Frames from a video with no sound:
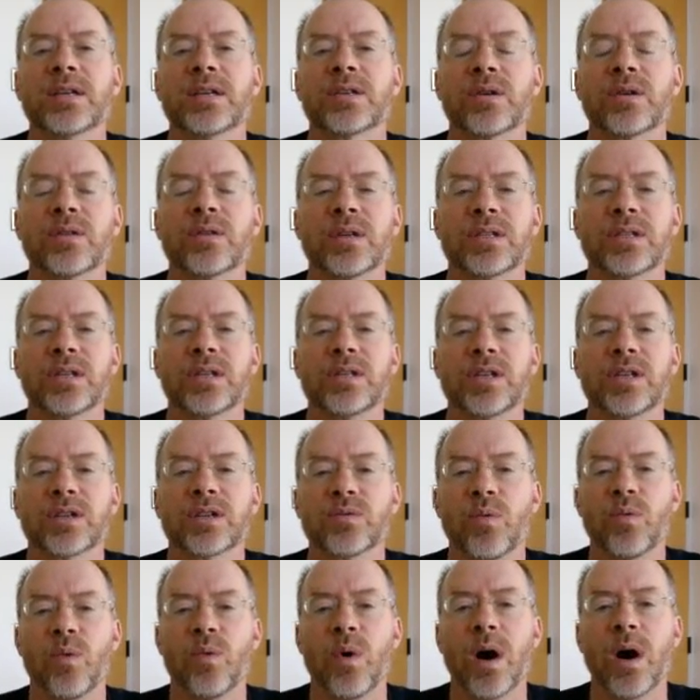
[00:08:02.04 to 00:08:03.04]
So this is
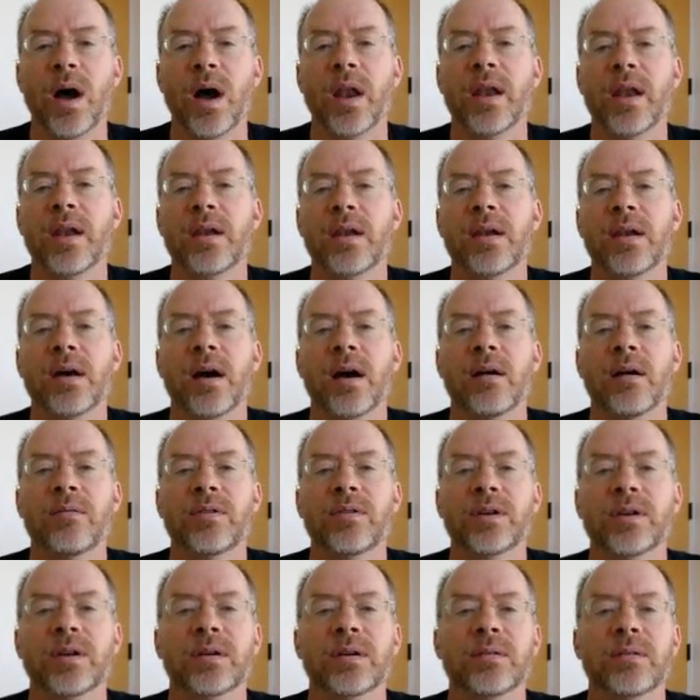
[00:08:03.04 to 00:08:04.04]
just one of
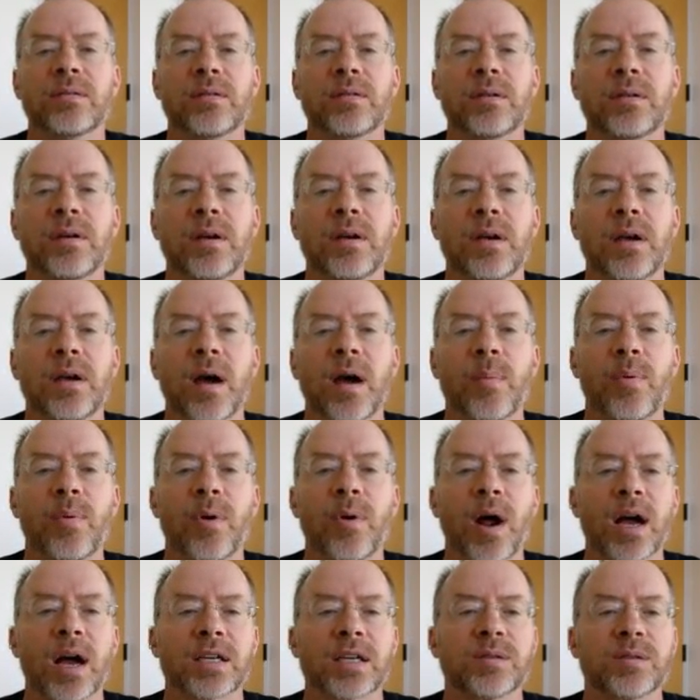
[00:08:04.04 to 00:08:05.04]
the
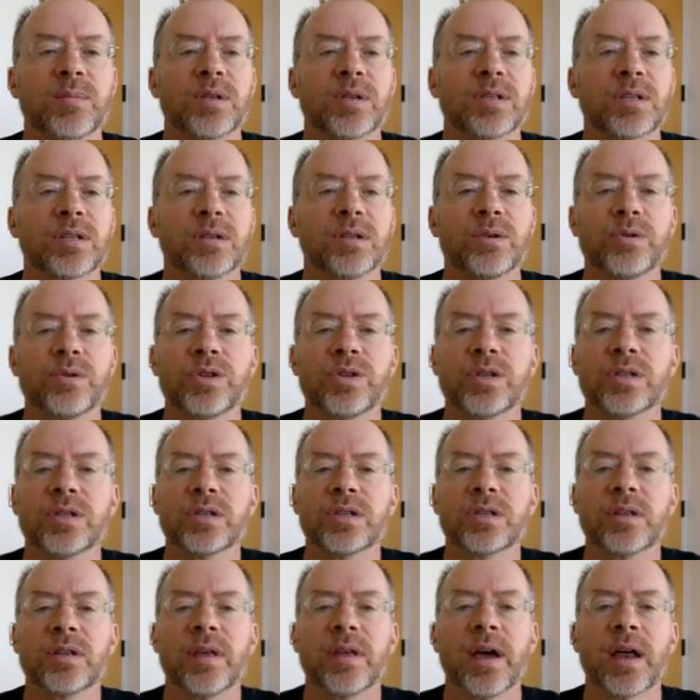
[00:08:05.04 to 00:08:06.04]
approximate
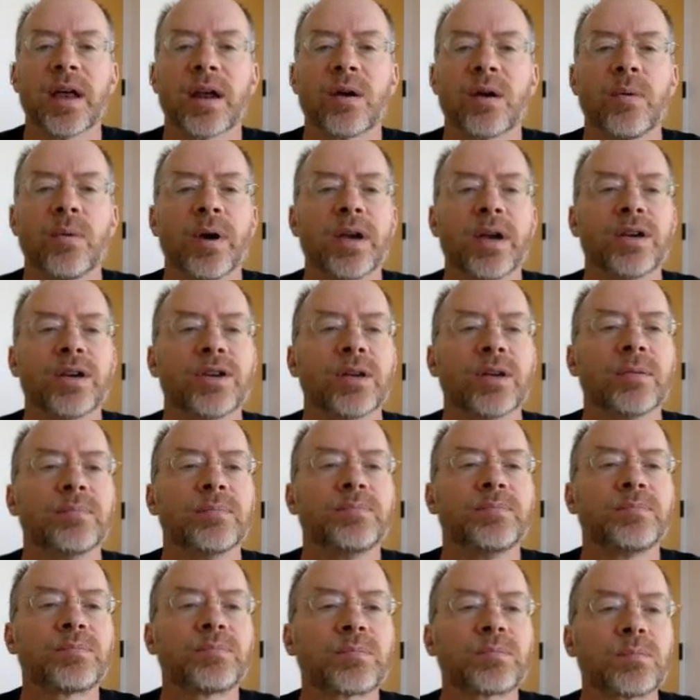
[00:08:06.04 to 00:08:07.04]
solutions to that equation.
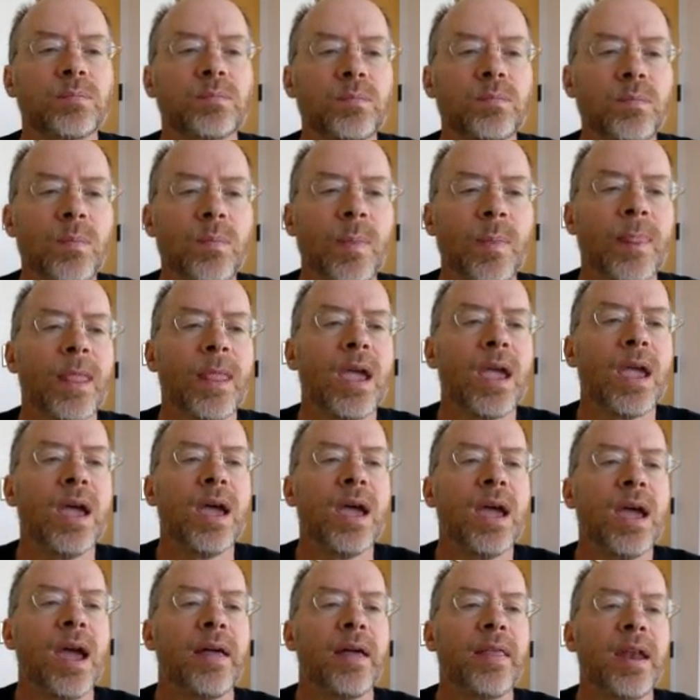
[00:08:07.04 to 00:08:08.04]

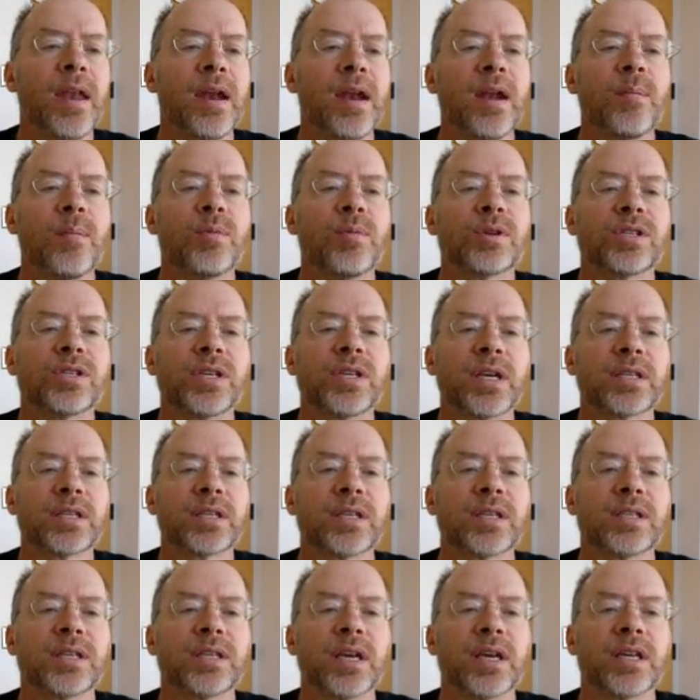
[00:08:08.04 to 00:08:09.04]
And then in number 6
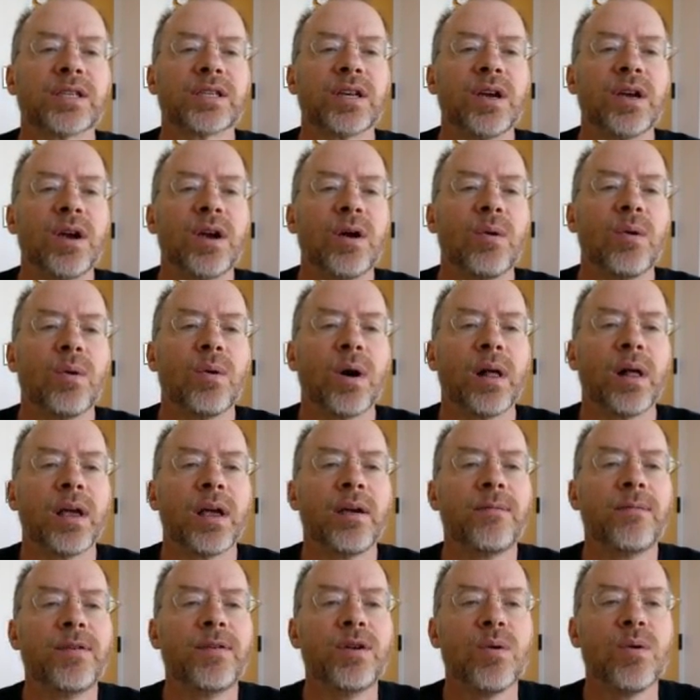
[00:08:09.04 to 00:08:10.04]
it says, well,
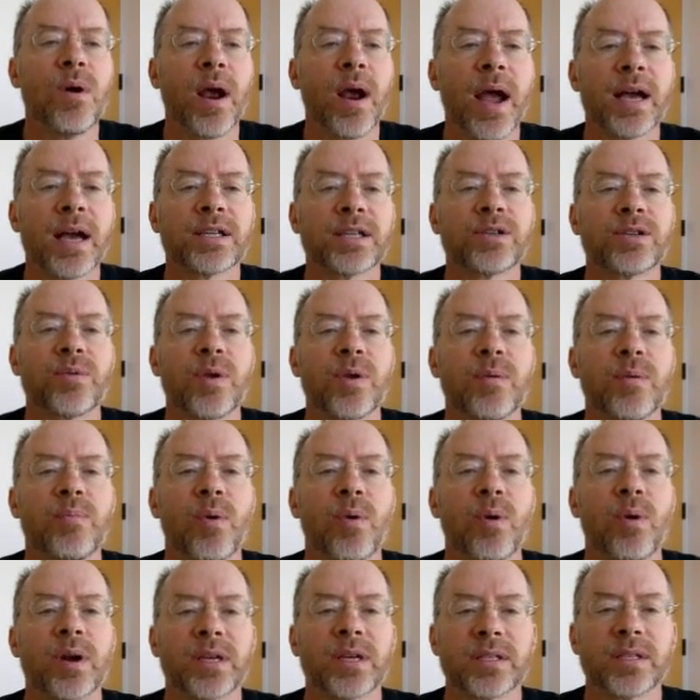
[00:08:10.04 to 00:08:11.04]
if you were asked to
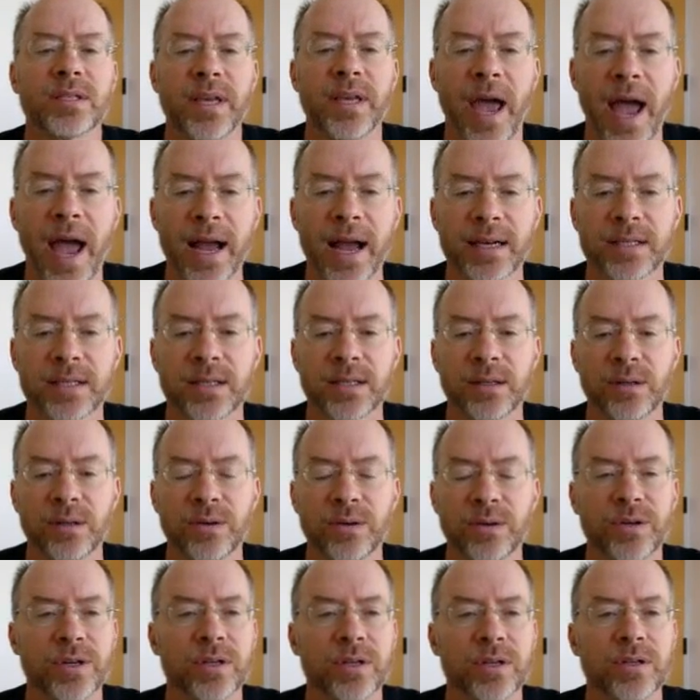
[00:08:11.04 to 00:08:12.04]
report exact
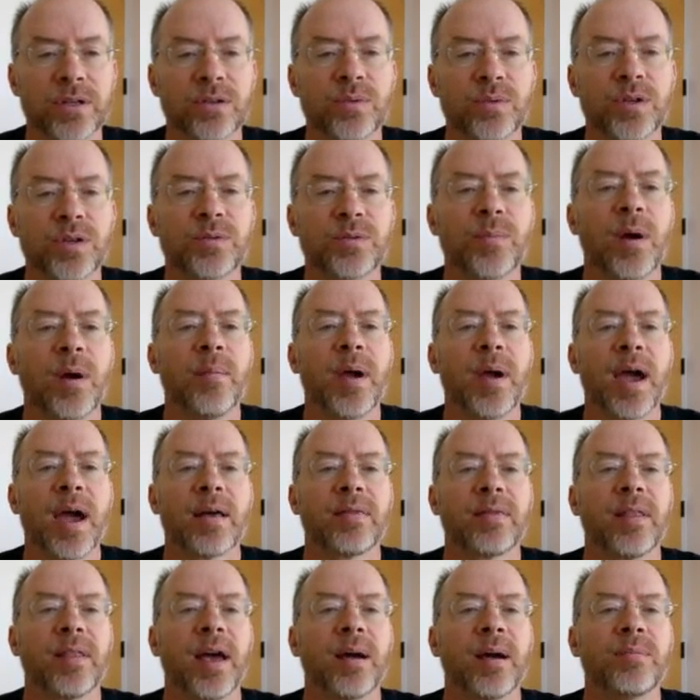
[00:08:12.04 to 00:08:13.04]
solutions, which my
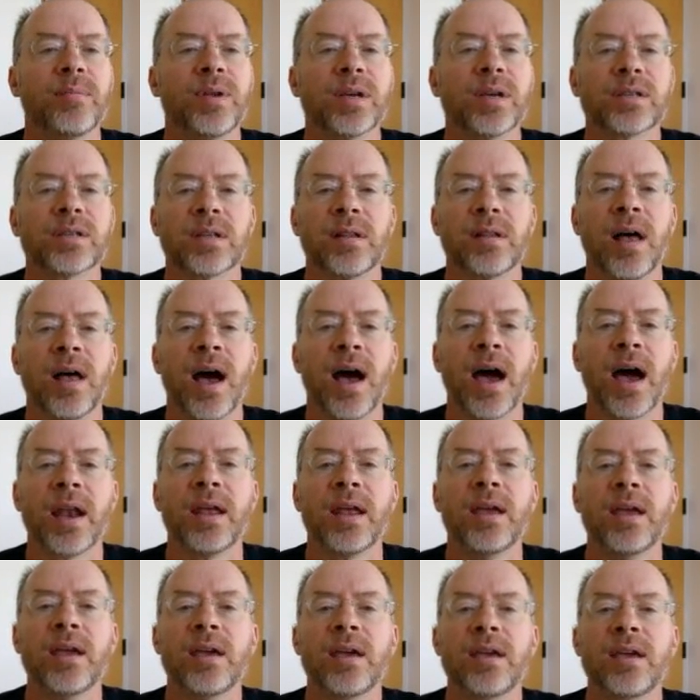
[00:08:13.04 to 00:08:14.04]
math lab does a lot,
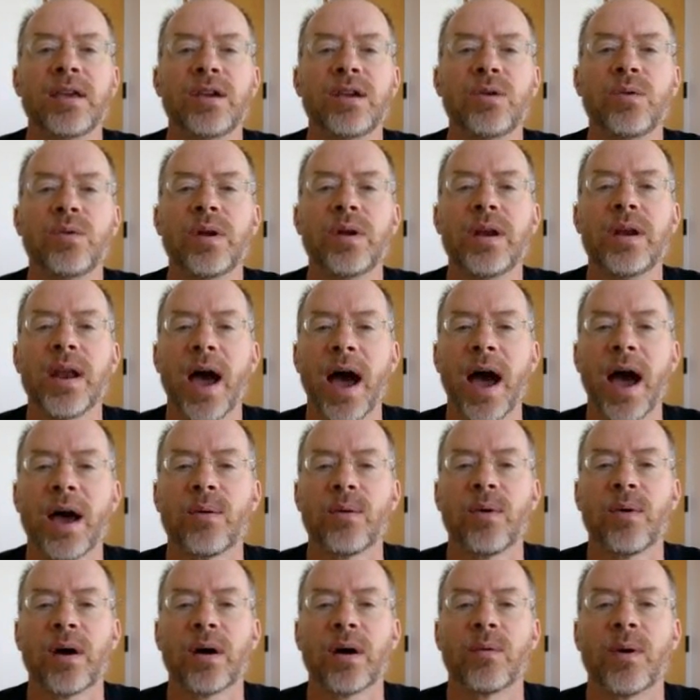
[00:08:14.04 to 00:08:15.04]
you would not
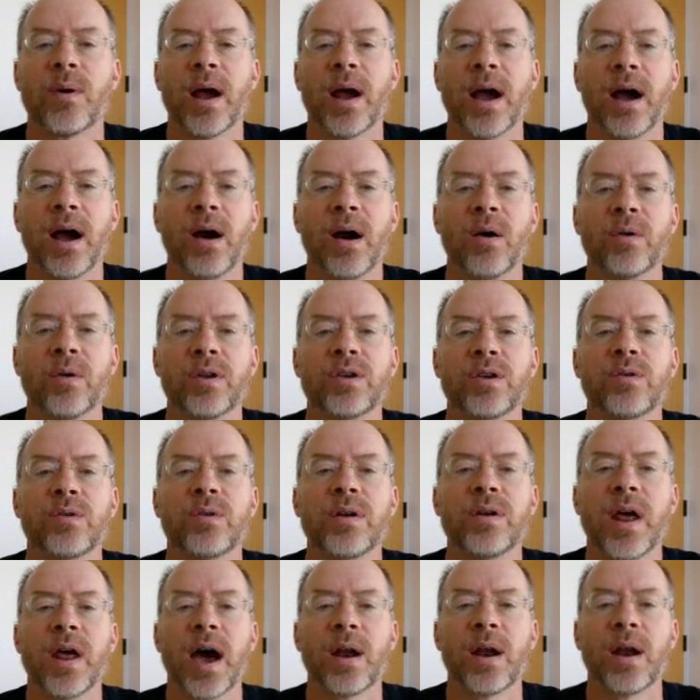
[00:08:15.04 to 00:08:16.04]
want to round, you
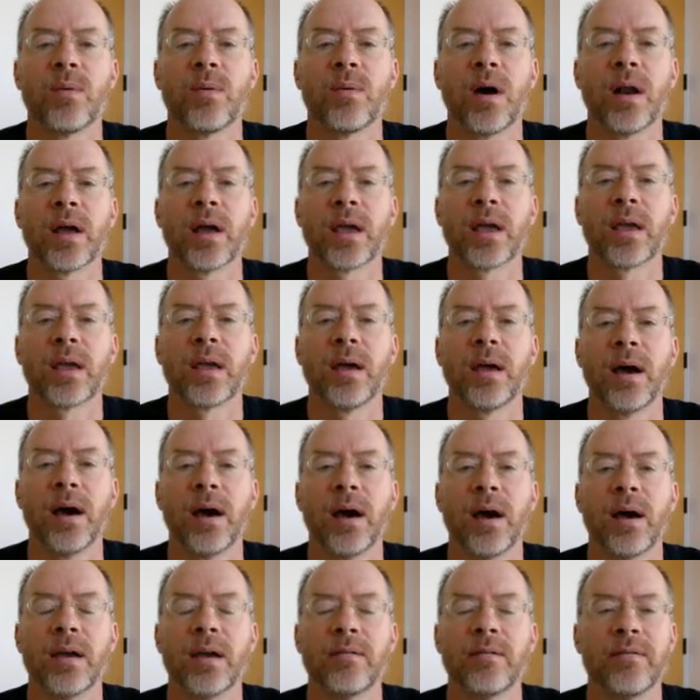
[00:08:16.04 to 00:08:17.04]
would not want
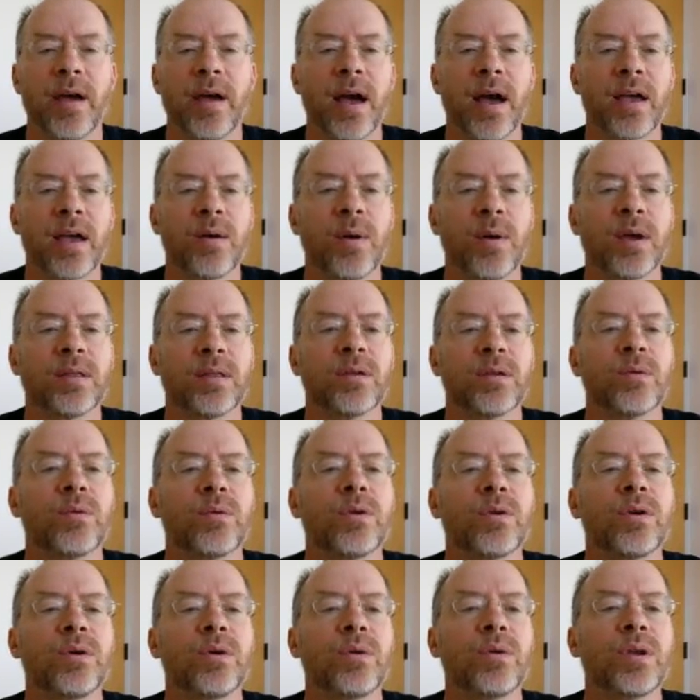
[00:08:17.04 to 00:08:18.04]
to evaluate the
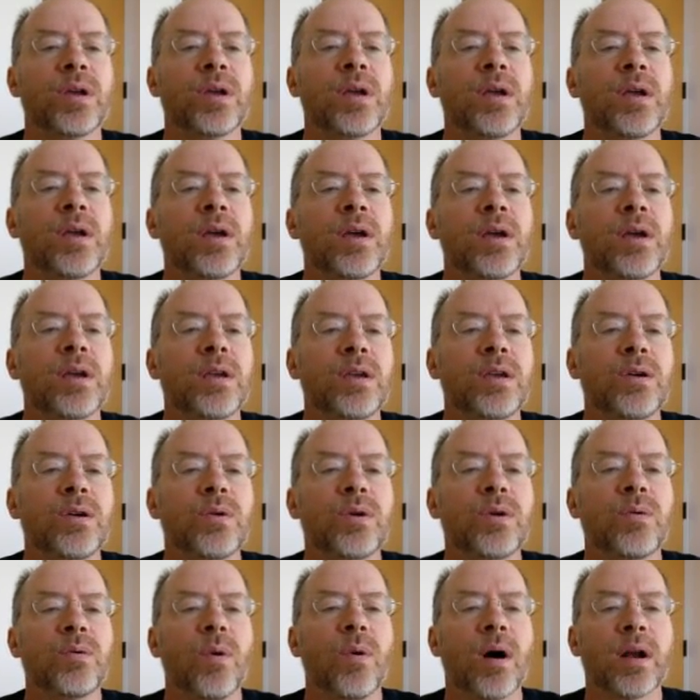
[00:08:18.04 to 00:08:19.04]
root, you
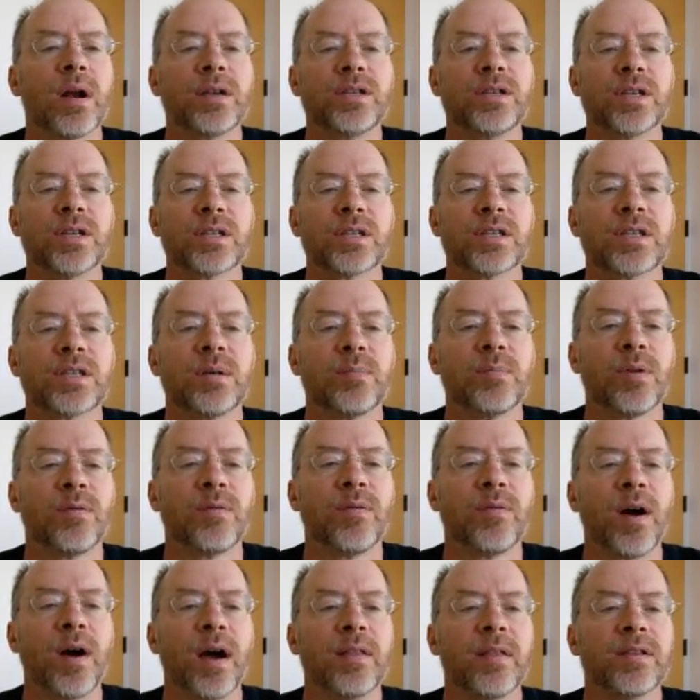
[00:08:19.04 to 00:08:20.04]
would want to just
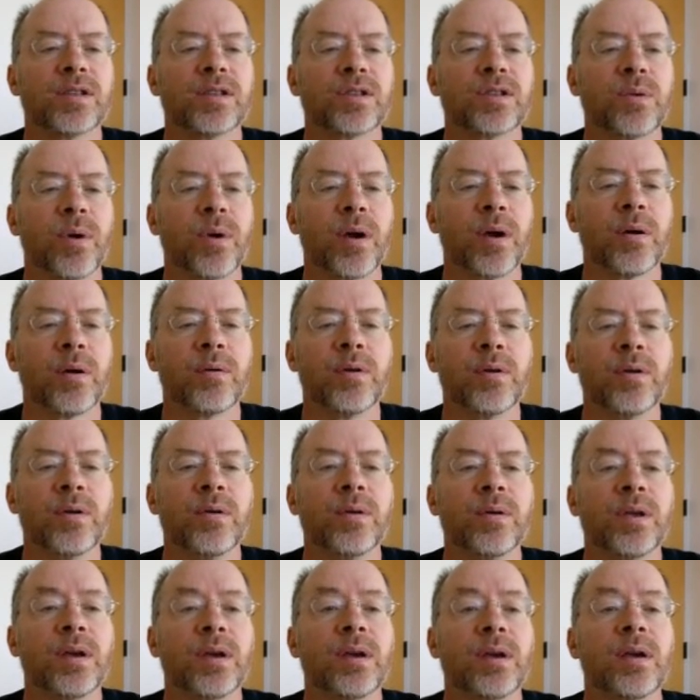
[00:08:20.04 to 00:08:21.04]
simplify the square
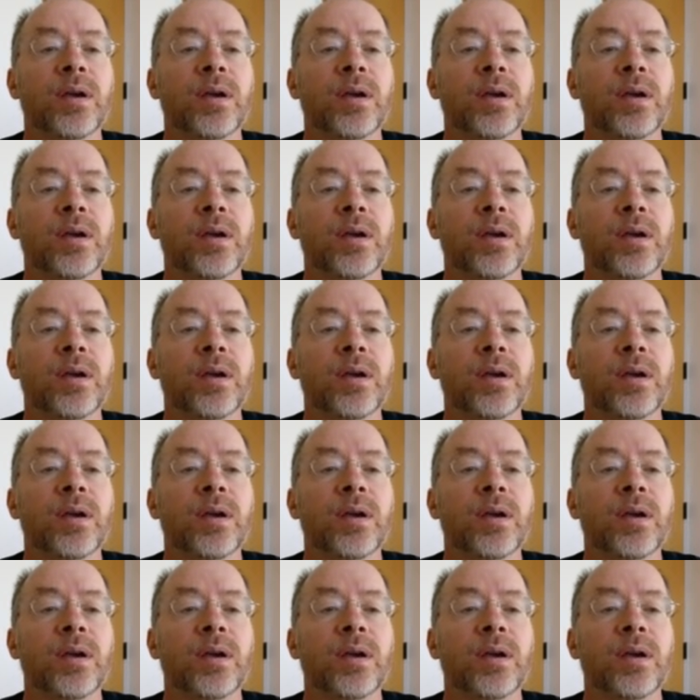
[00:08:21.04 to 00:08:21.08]
root.